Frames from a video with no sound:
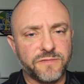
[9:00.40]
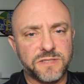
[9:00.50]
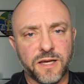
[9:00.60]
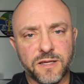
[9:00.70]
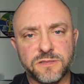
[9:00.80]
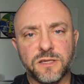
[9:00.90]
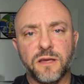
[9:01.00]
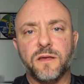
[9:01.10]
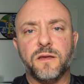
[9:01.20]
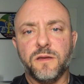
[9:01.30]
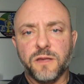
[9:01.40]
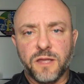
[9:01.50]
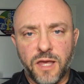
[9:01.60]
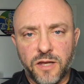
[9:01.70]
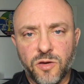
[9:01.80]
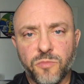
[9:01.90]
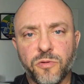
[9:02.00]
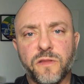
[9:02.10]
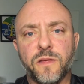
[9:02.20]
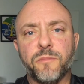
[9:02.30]
seconds, get your
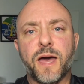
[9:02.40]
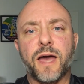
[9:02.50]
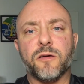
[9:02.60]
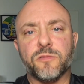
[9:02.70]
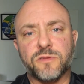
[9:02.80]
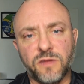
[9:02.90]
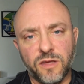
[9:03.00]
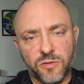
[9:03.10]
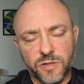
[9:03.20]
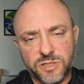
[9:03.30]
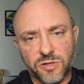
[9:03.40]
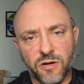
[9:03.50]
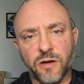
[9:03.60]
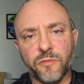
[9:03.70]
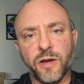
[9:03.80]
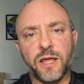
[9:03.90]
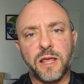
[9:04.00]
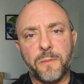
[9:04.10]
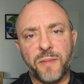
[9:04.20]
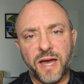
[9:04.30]
breathing back, decrease your heart rate,
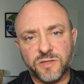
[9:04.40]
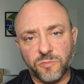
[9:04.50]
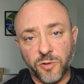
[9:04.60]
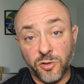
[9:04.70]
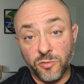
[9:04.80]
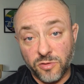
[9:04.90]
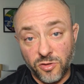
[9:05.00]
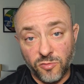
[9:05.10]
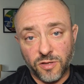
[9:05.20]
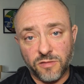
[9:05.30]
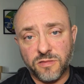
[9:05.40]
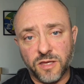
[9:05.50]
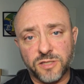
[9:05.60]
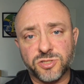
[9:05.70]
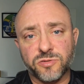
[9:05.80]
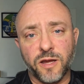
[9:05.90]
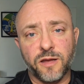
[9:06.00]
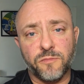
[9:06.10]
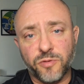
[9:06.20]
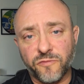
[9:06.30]
get back to where you can think
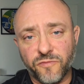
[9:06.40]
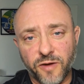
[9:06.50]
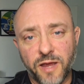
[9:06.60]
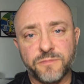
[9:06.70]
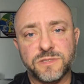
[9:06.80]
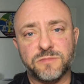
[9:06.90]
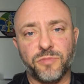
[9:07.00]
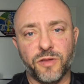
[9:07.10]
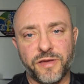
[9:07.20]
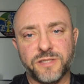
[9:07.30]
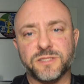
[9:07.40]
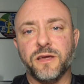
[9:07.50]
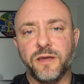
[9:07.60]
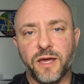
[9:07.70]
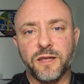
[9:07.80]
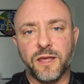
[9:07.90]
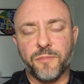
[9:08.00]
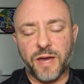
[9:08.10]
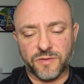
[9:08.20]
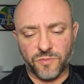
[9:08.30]
straight, put frames in place, and get
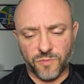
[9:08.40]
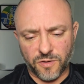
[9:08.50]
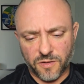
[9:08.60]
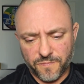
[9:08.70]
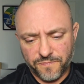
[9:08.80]
back to work.